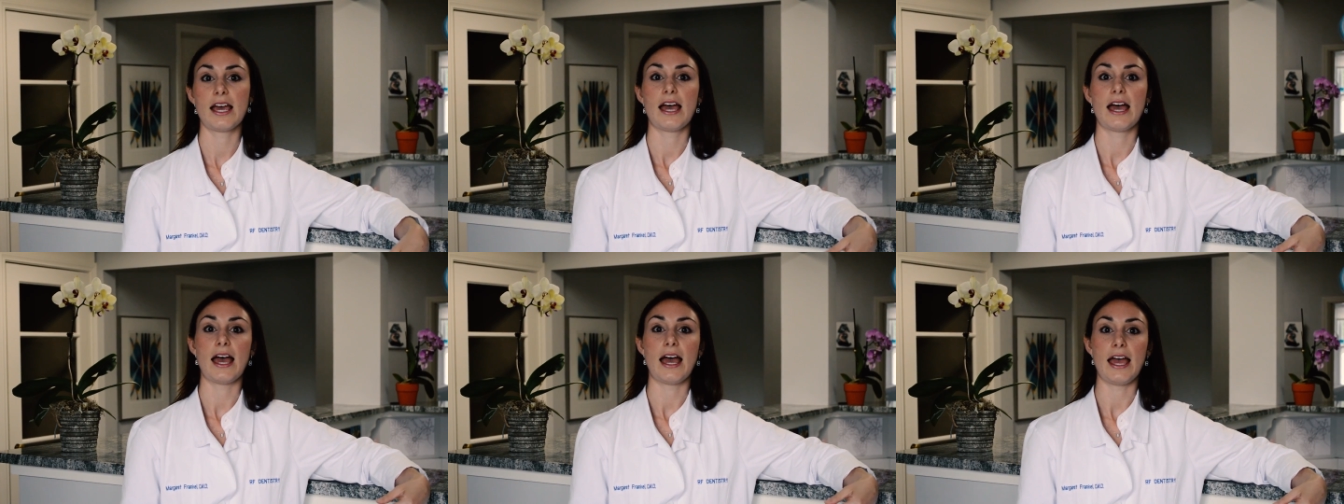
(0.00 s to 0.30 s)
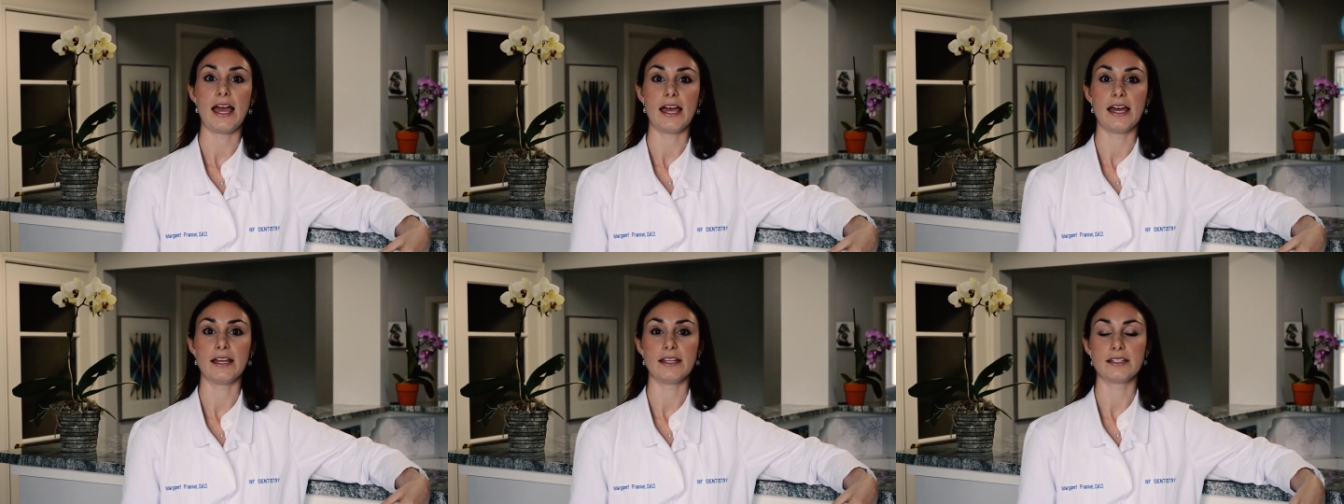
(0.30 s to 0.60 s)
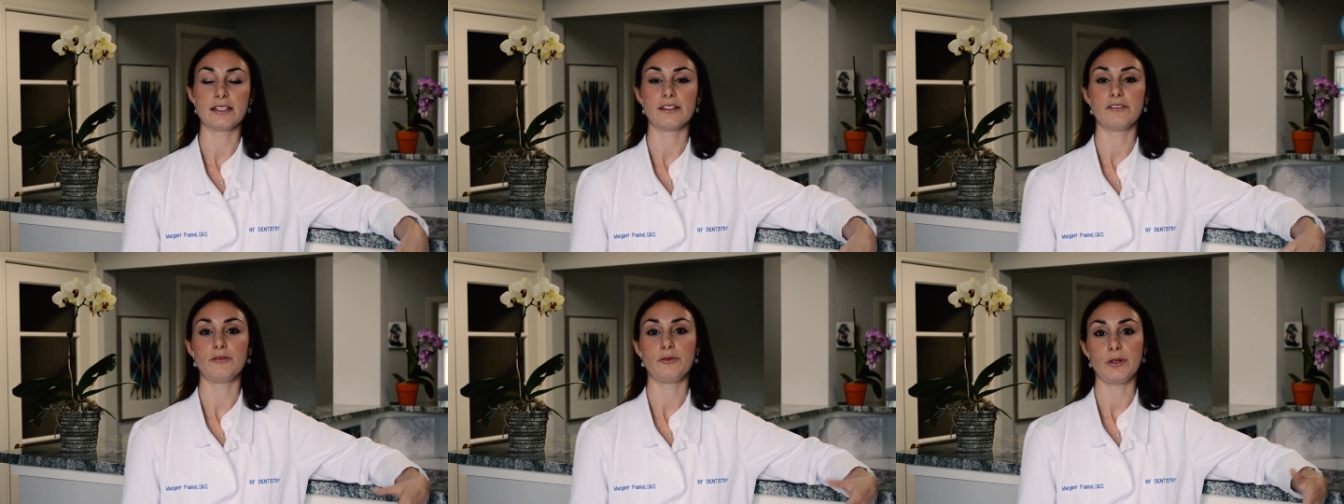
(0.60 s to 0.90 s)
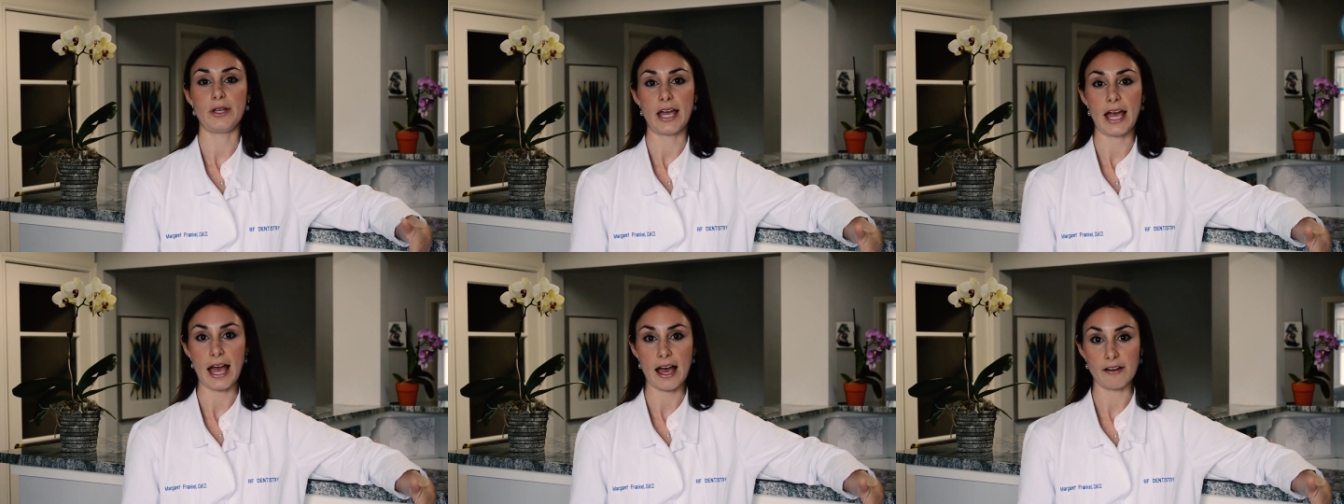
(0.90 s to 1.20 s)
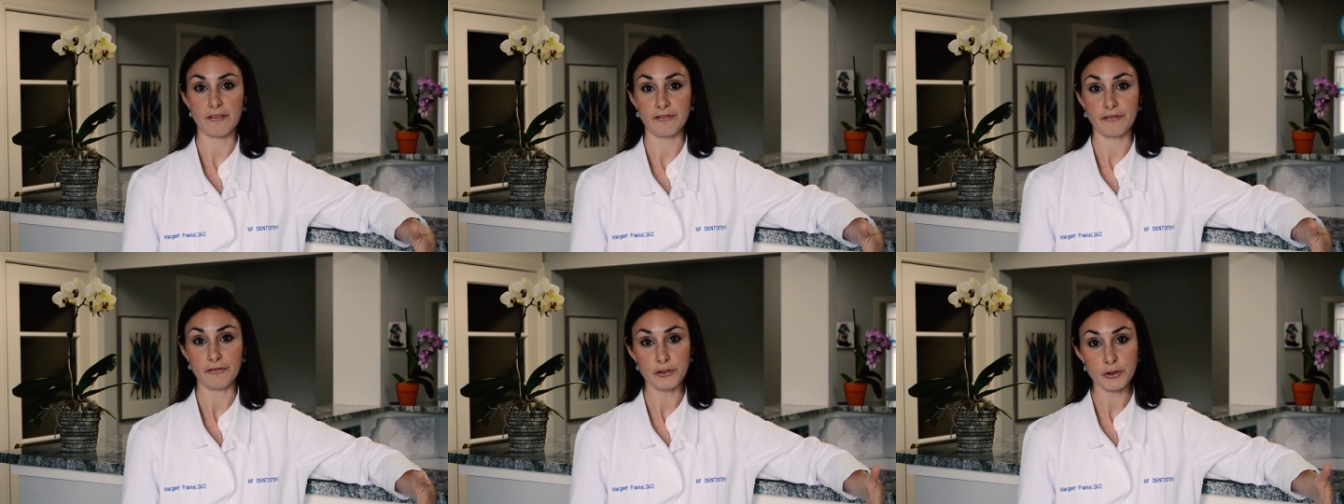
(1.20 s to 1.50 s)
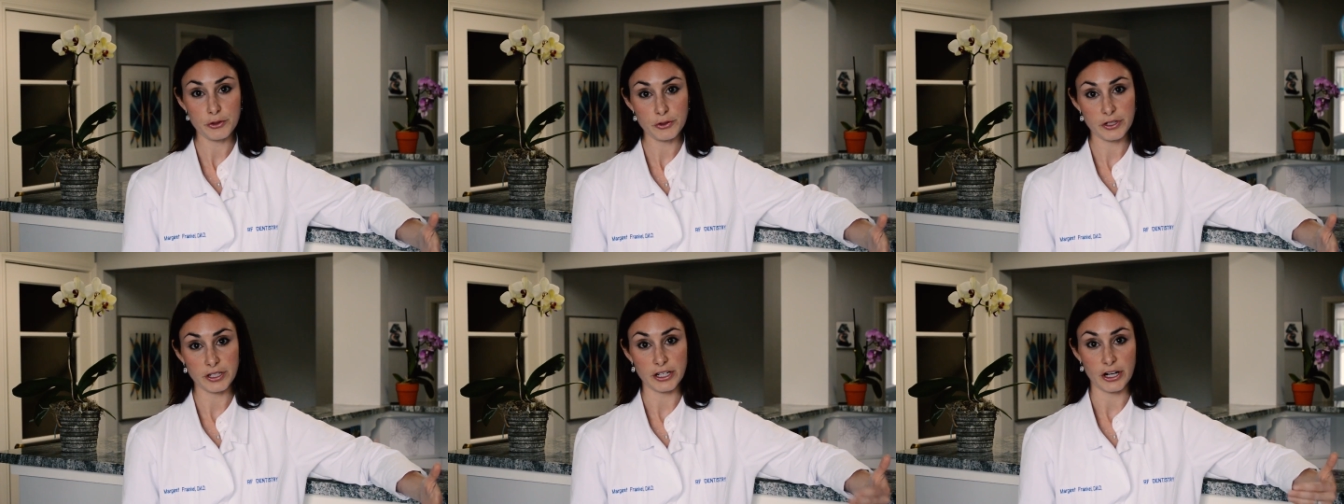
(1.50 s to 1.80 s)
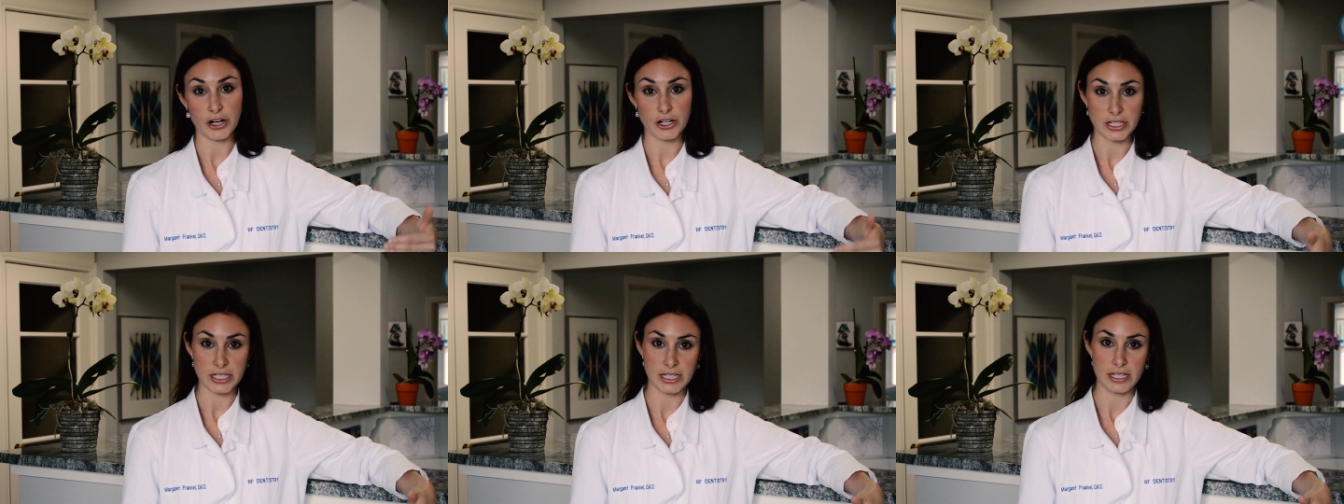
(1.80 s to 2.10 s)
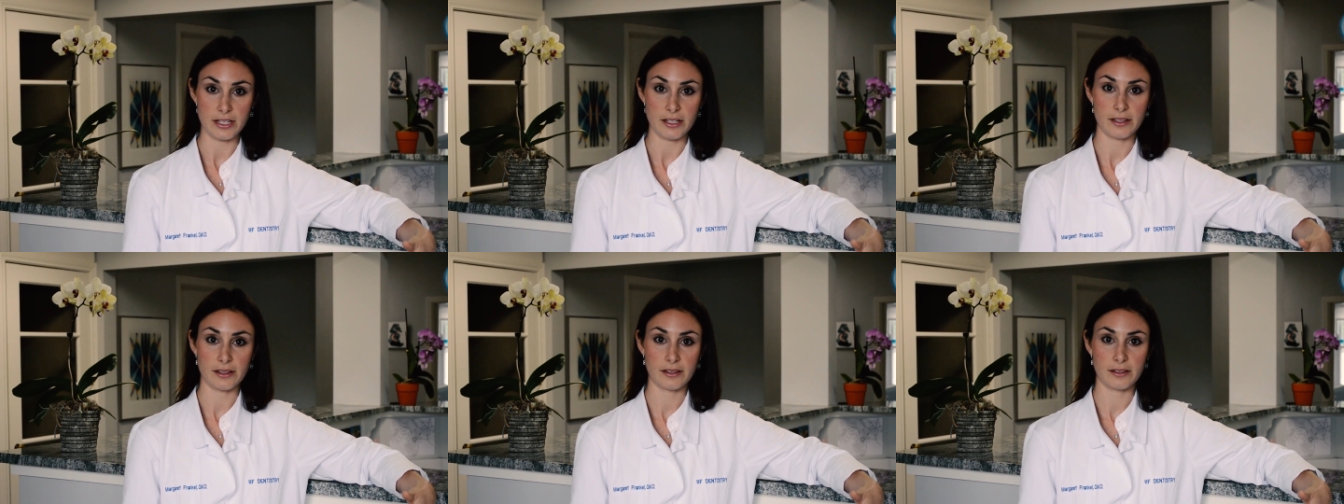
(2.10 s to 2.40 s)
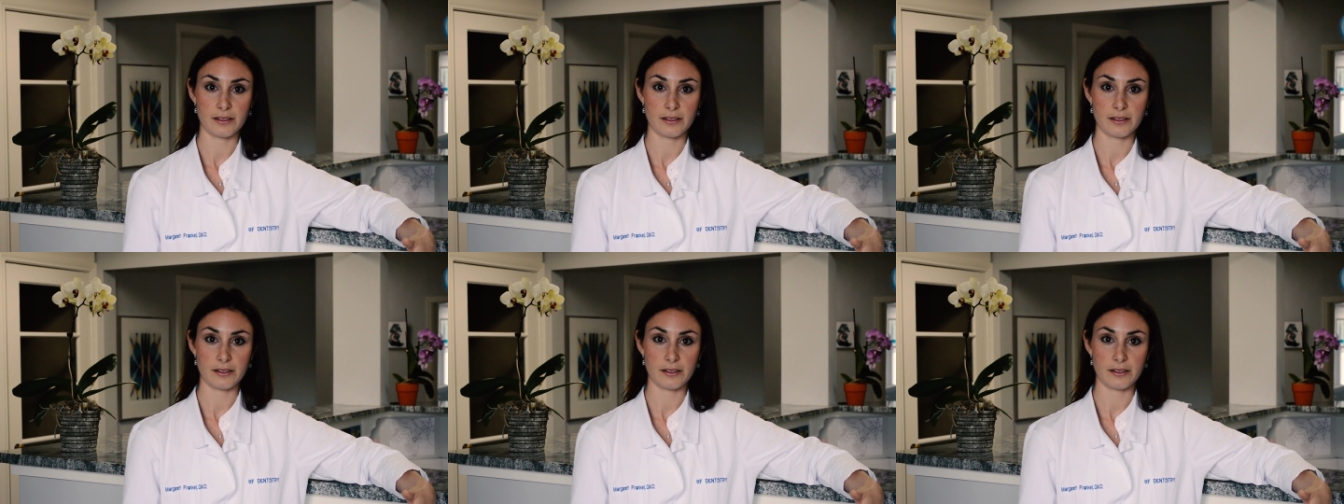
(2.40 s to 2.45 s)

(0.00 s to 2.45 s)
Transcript: And if we have food in our teeth,